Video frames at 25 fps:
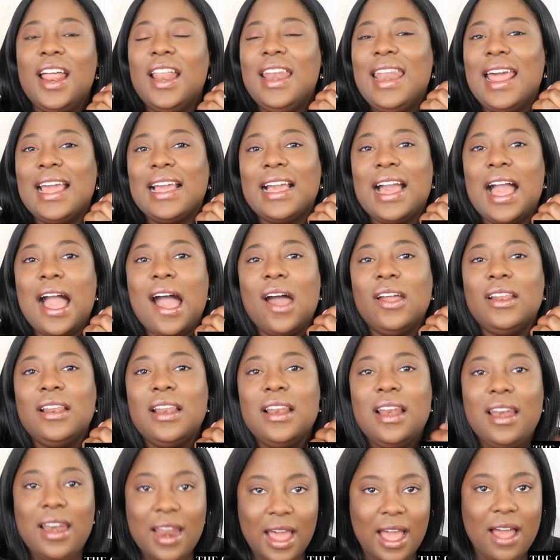Like,
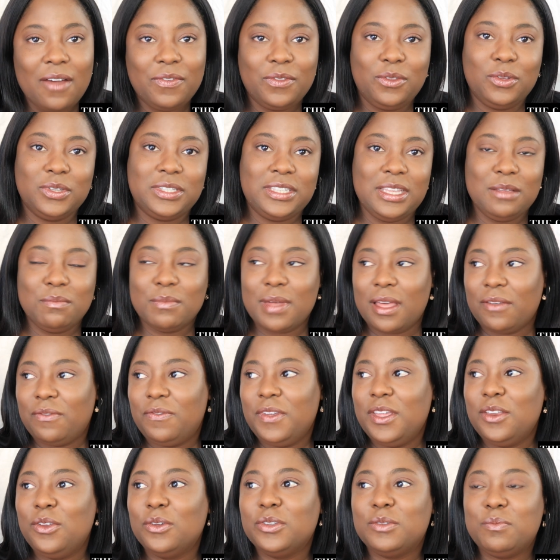I'd love to see my
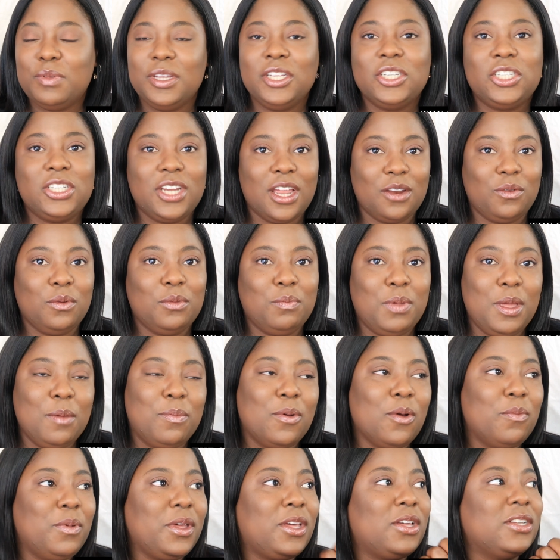videos being shared with
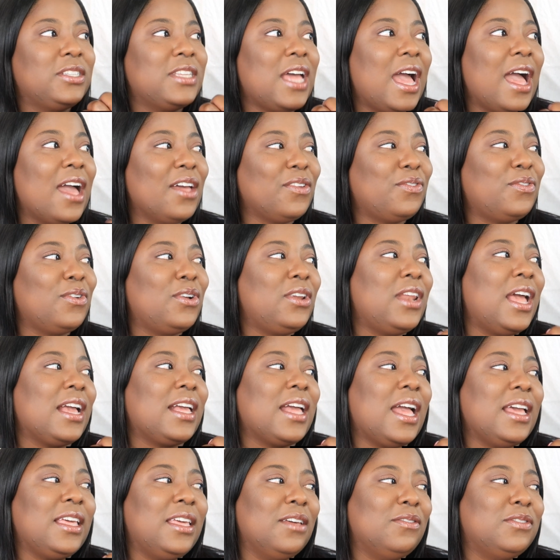people, because I feel
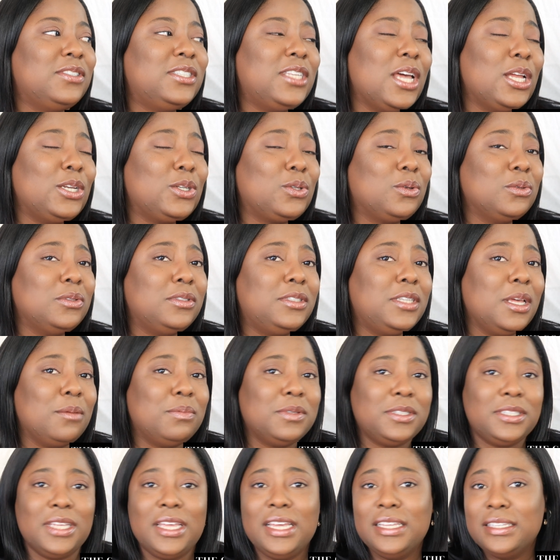like I give such good
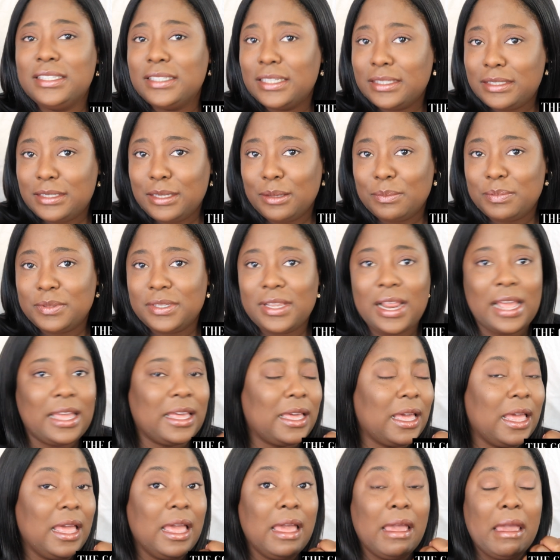tips, easy tips,
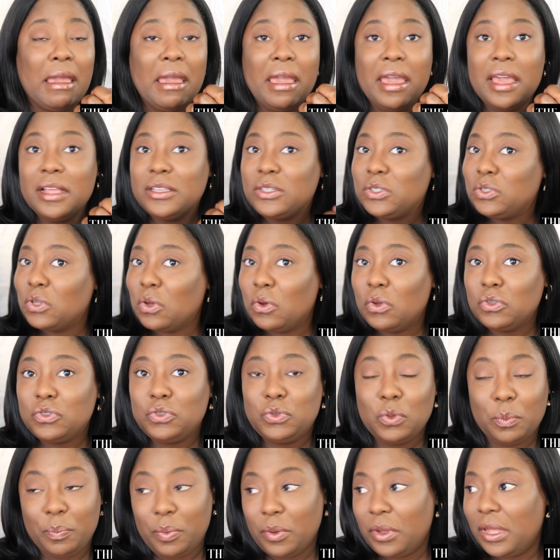like it's so
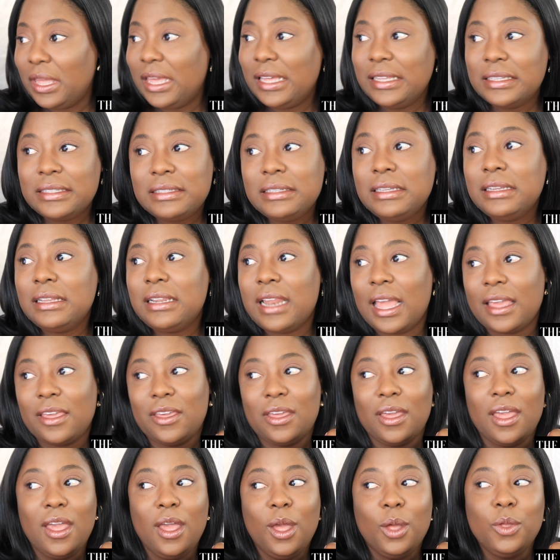super easy,
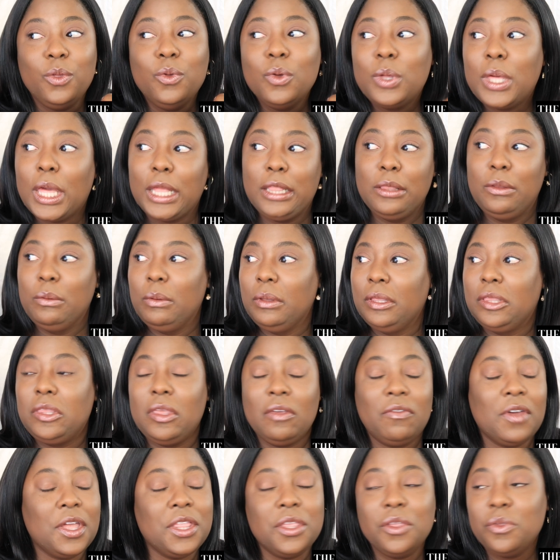like you can do
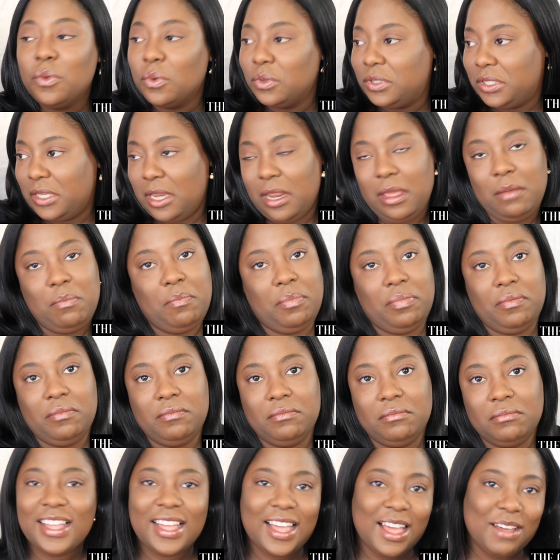it even in your sleep.
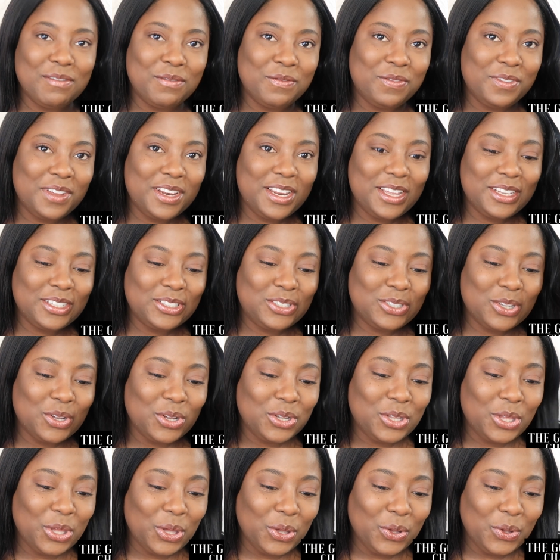I'm feeling
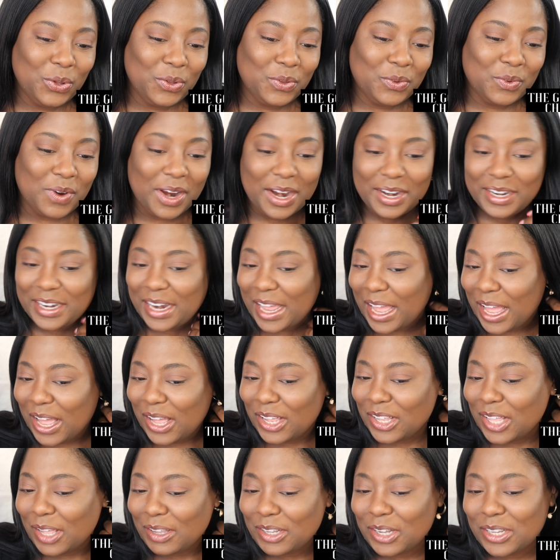so cute right
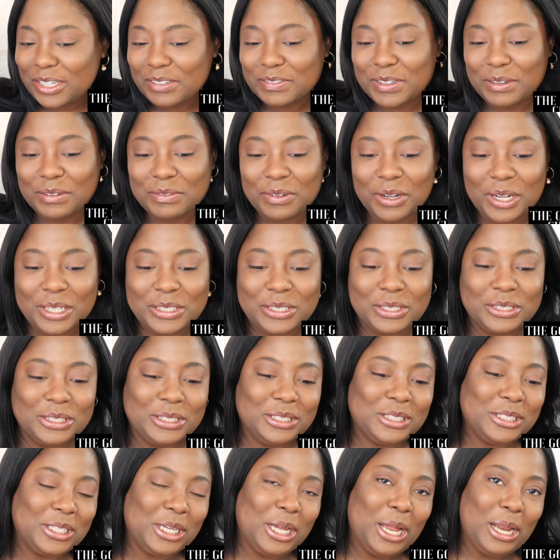now. I can't even focus on
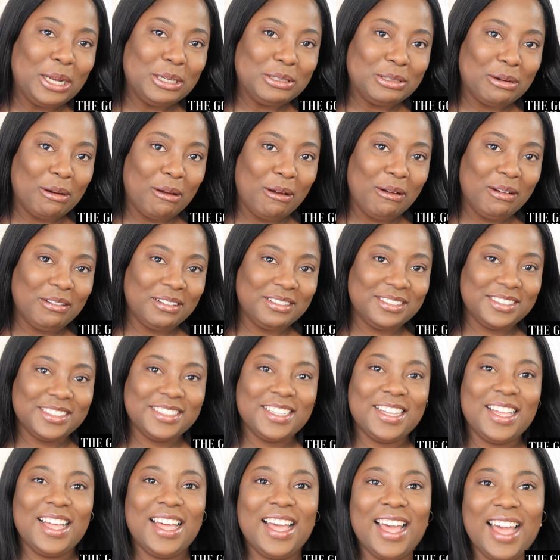this
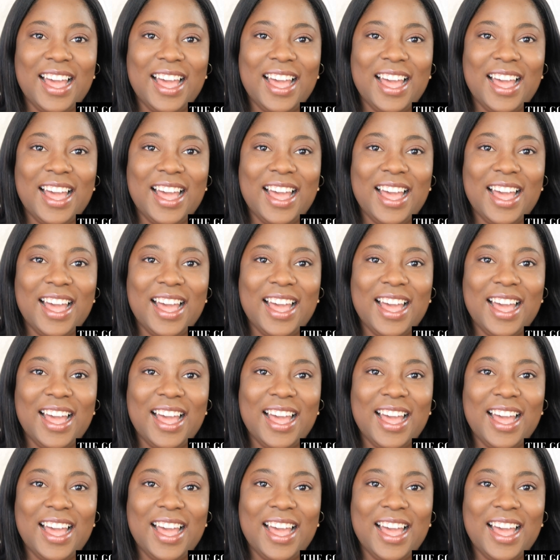intro.